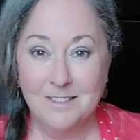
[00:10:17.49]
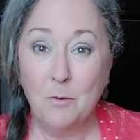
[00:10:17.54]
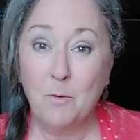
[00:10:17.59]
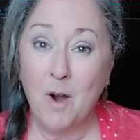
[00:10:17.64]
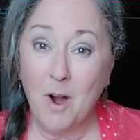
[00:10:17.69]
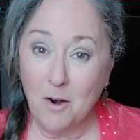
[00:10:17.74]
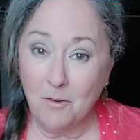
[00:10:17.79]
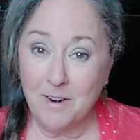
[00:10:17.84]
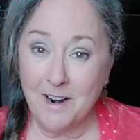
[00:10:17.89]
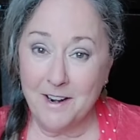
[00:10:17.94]

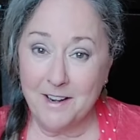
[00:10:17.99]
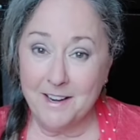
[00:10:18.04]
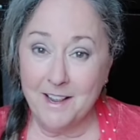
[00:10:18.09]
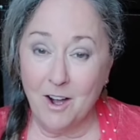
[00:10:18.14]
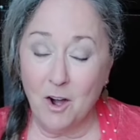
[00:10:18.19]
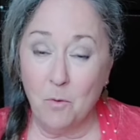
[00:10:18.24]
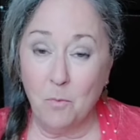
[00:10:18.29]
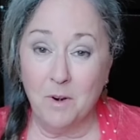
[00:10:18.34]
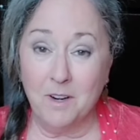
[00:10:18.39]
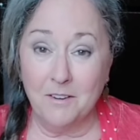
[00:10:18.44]
Alrighty,
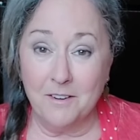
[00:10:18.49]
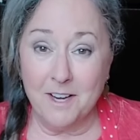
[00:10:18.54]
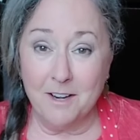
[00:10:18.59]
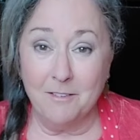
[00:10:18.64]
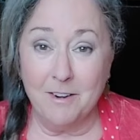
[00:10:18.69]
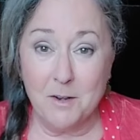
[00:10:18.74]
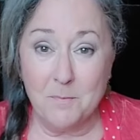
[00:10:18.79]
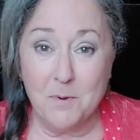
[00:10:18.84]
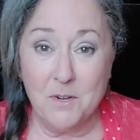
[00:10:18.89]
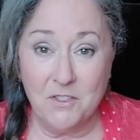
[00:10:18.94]
y'all, we're gonna get
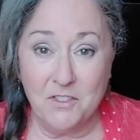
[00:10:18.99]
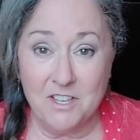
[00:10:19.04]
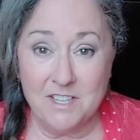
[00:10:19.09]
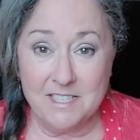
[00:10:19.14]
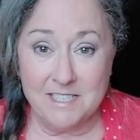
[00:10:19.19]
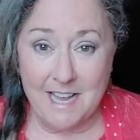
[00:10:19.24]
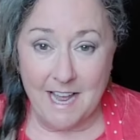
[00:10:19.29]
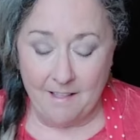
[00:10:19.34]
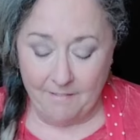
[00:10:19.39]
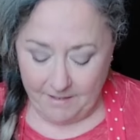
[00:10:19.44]
ready to put this
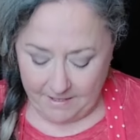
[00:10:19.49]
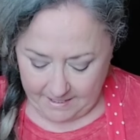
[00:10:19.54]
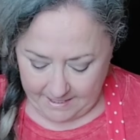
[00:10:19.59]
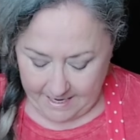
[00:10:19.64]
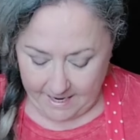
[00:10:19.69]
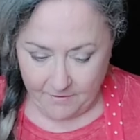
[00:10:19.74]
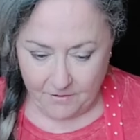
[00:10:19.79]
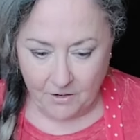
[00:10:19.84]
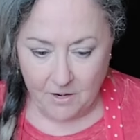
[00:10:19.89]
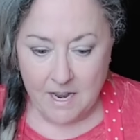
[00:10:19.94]
salad
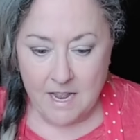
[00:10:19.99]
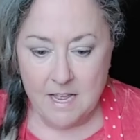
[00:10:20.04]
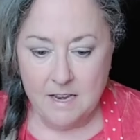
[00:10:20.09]
together.